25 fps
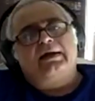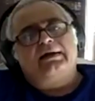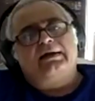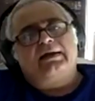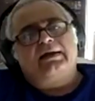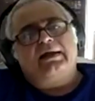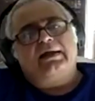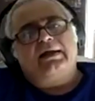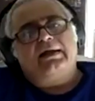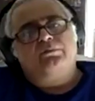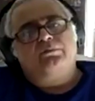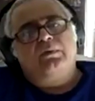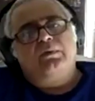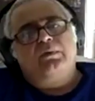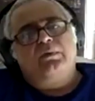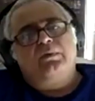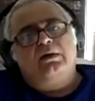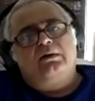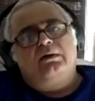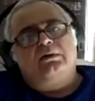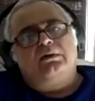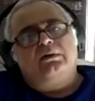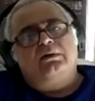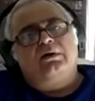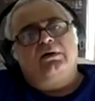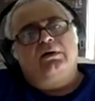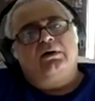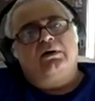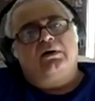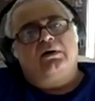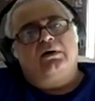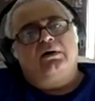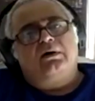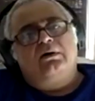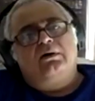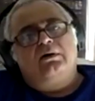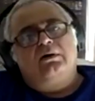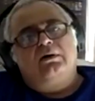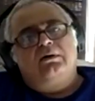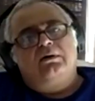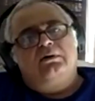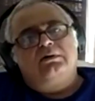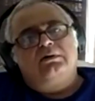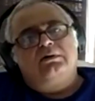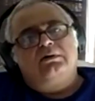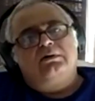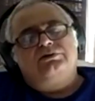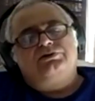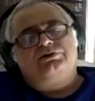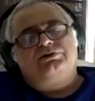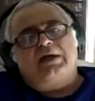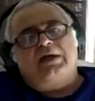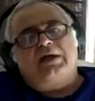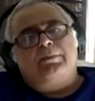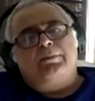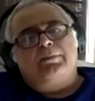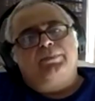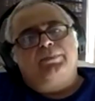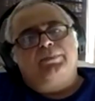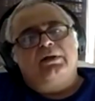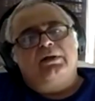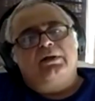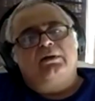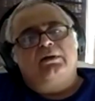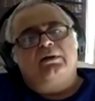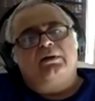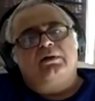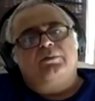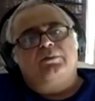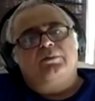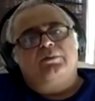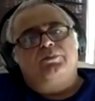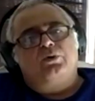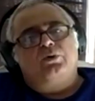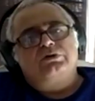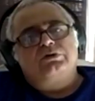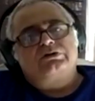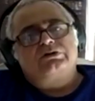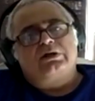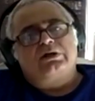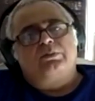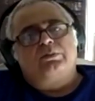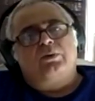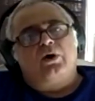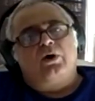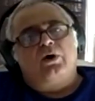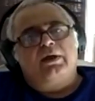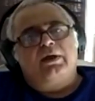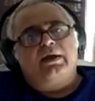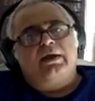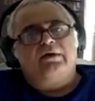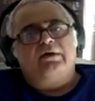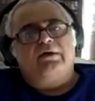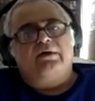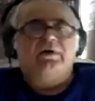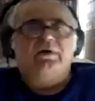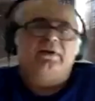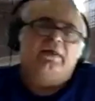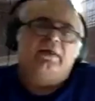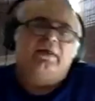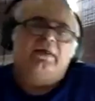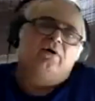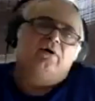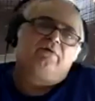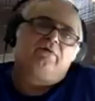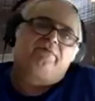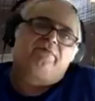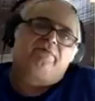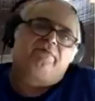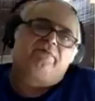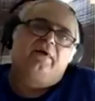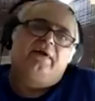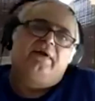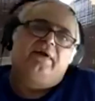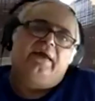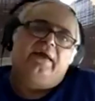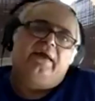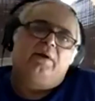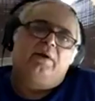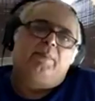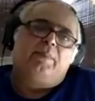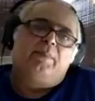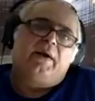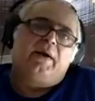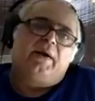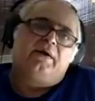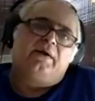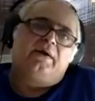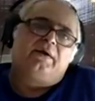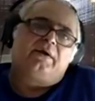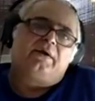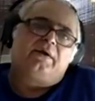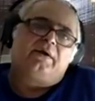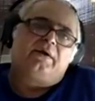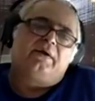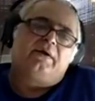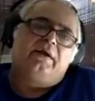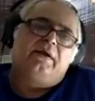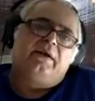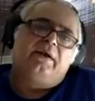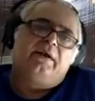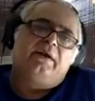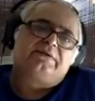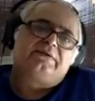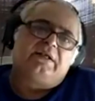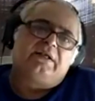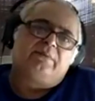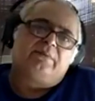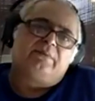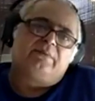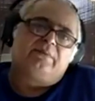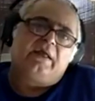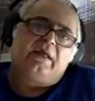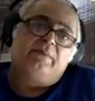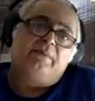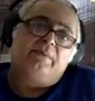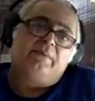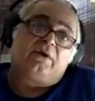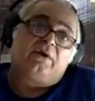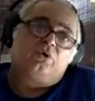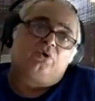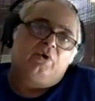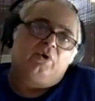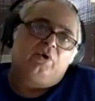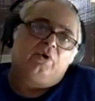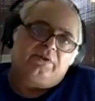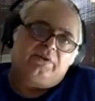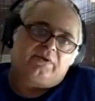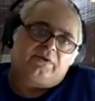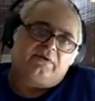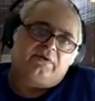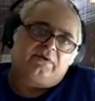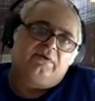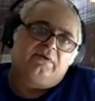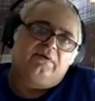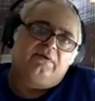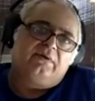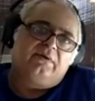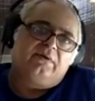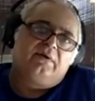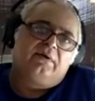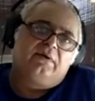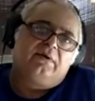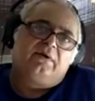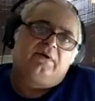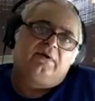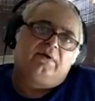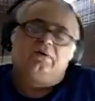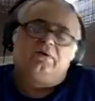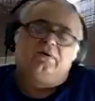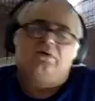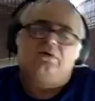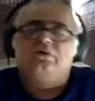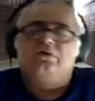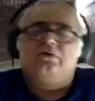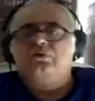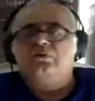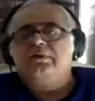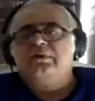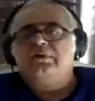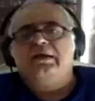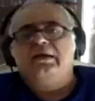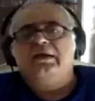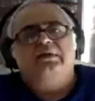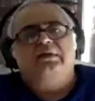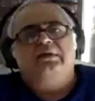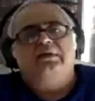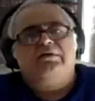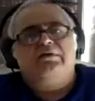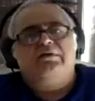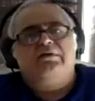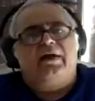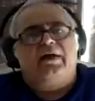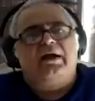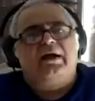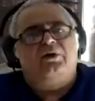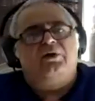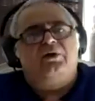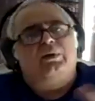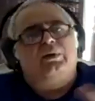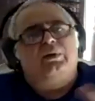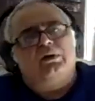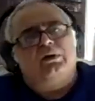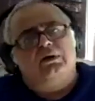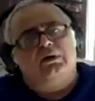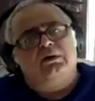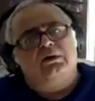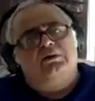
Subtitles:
time the champion, the poster boy, everything of independent Indian cinema, him and Guneet. You know, so they went with a